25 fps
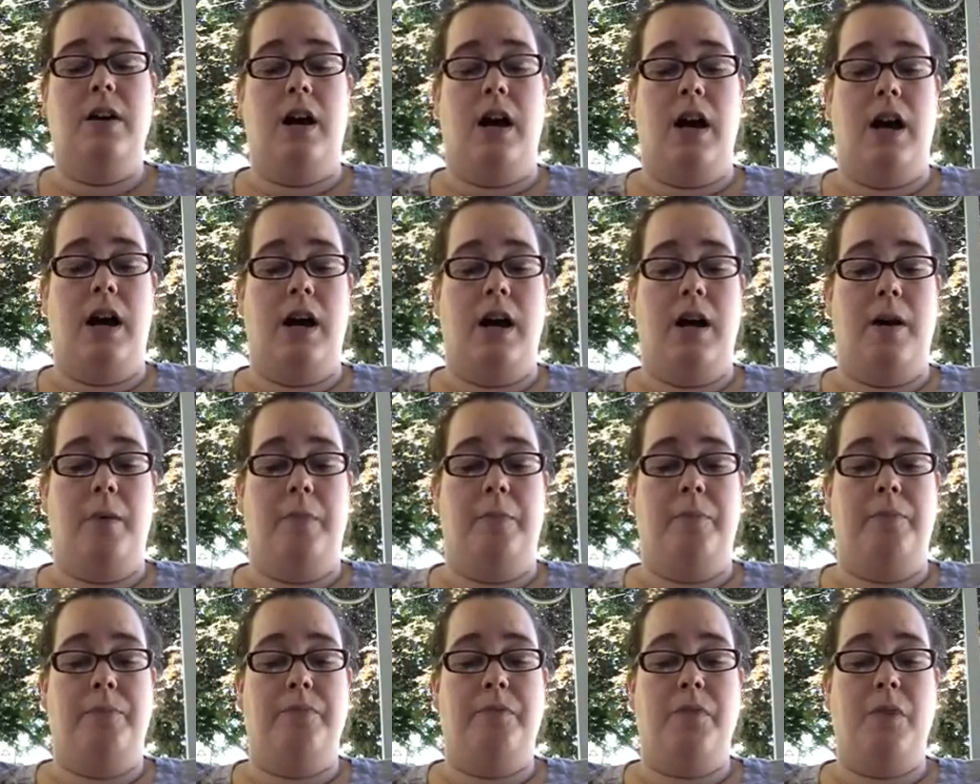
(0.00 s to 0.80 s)

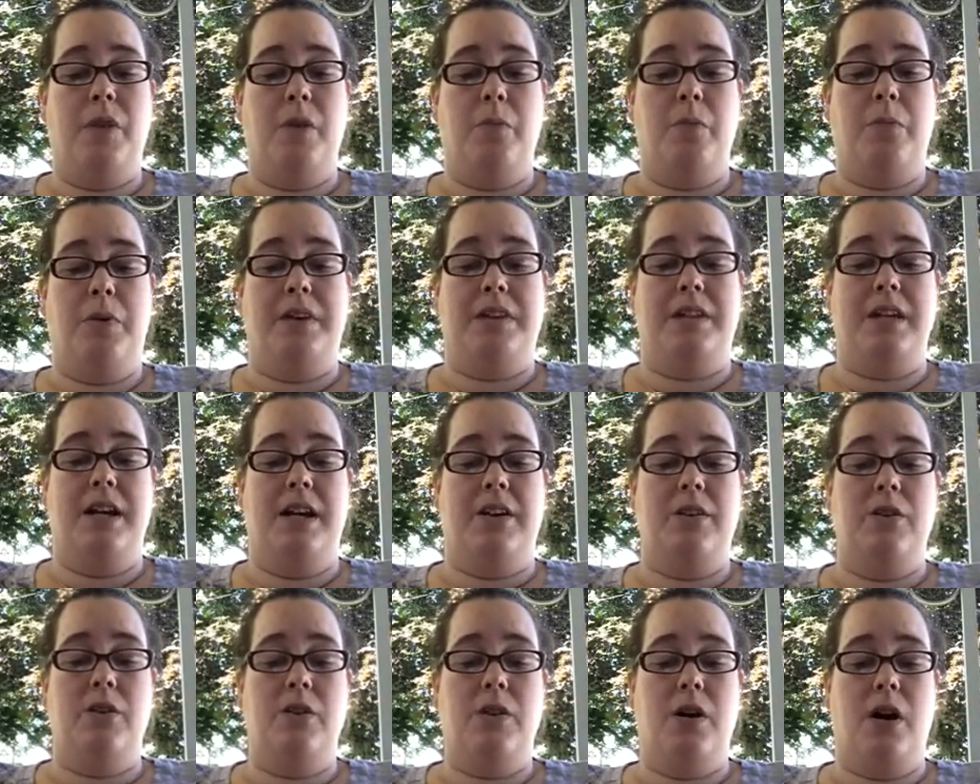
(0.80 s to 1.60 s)
But the
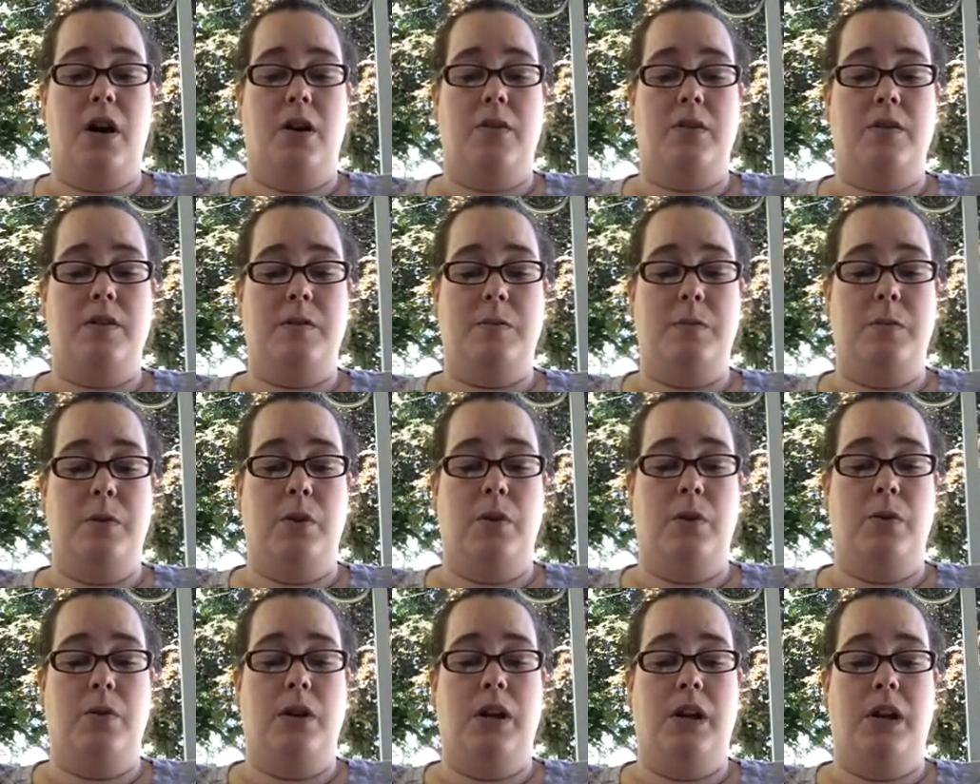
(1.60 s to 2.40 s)
Under the Harvest
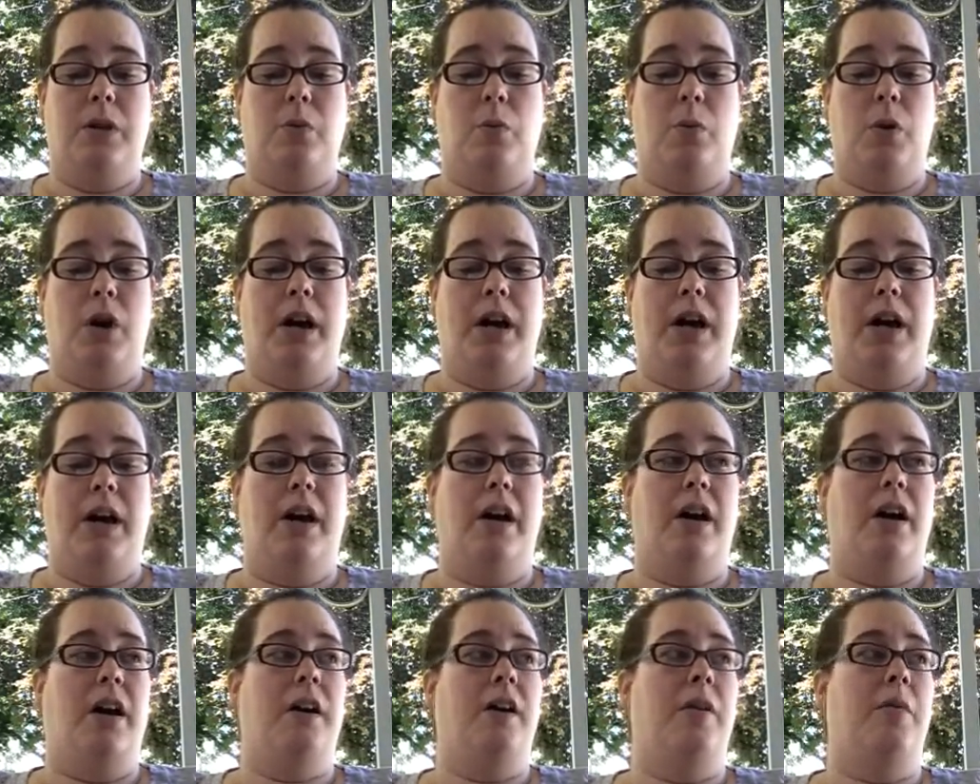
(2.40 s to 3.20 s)
Moon and Why
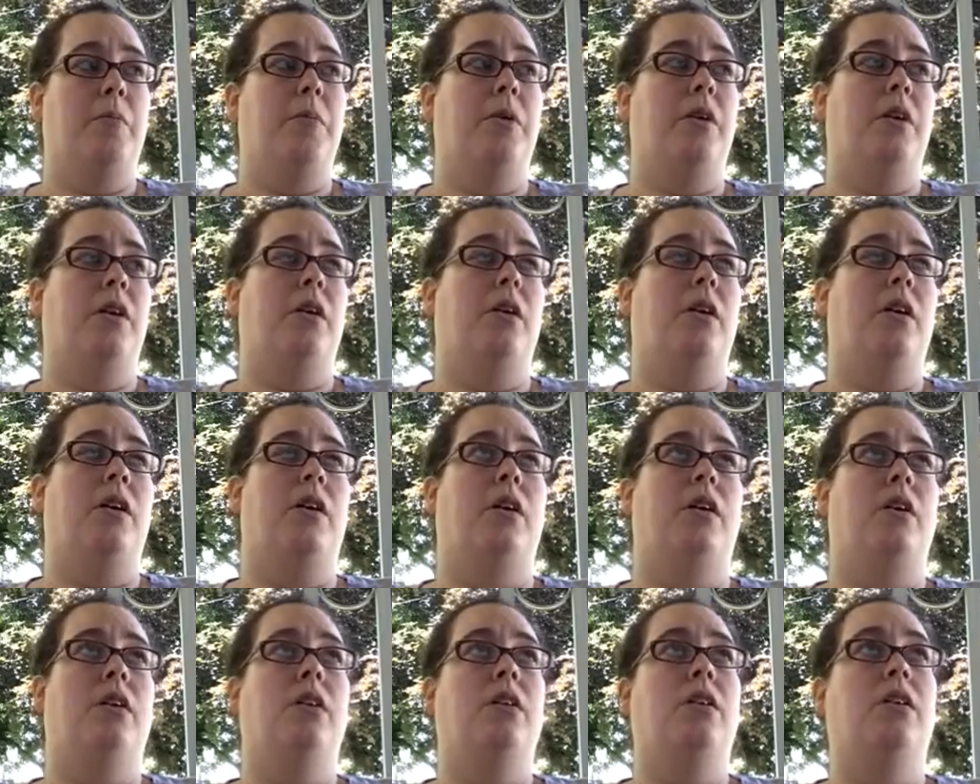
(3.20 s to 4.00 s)
I Autumn,
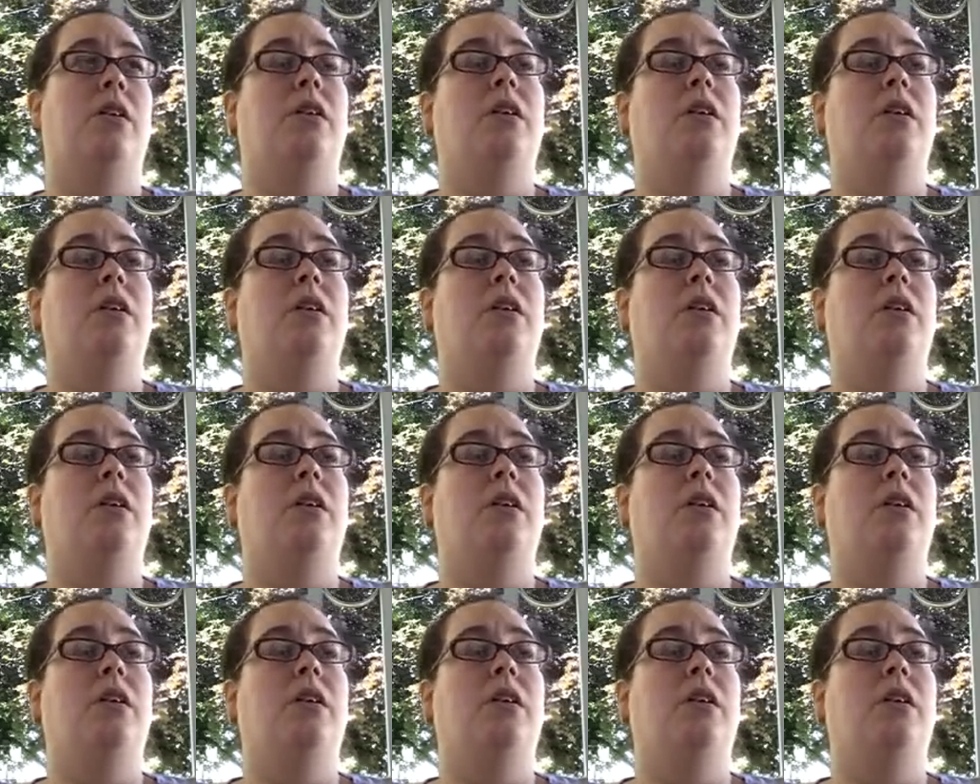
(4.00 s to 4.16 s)
oh,